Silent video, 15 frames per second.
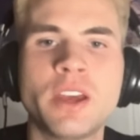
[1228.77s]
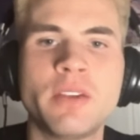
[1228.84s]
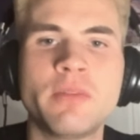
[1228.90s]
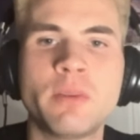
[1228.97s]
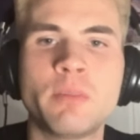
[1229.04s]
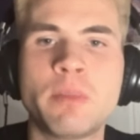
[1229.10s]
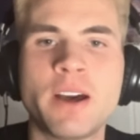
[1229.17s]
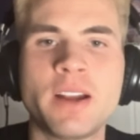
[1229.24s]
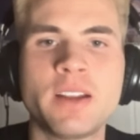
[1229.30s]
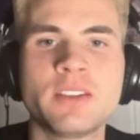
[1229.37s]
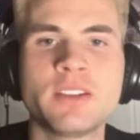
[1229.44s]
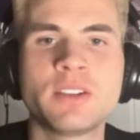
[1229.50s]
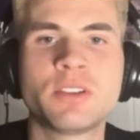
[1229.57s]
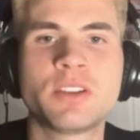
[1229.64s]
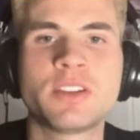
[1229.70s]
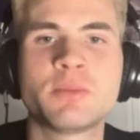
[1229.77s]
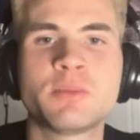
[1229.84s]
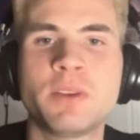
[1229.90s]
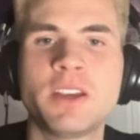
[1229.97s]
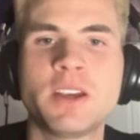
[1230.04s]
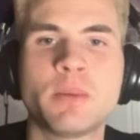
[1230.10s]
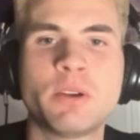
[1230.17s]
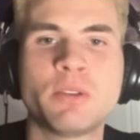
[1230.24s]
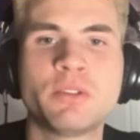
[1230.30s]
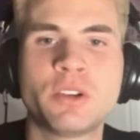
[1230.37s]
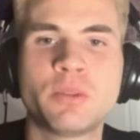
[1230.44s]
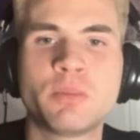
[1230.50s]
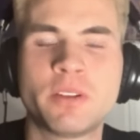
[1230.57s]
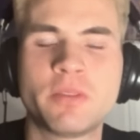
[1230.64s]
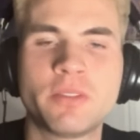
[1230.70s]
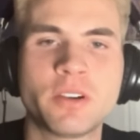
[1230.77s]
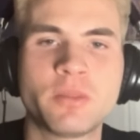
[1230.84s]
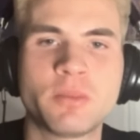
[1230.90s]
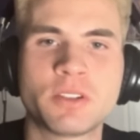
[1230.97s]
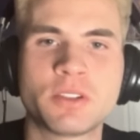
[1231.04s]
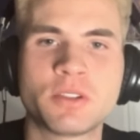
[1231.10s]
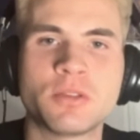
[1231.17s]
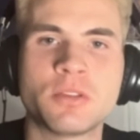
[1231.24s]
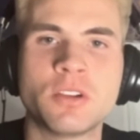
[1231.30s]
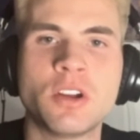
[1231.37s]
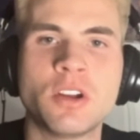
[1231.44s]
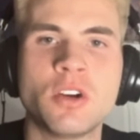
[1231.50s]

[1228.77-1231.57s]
have a parent that you can speak about your performance to,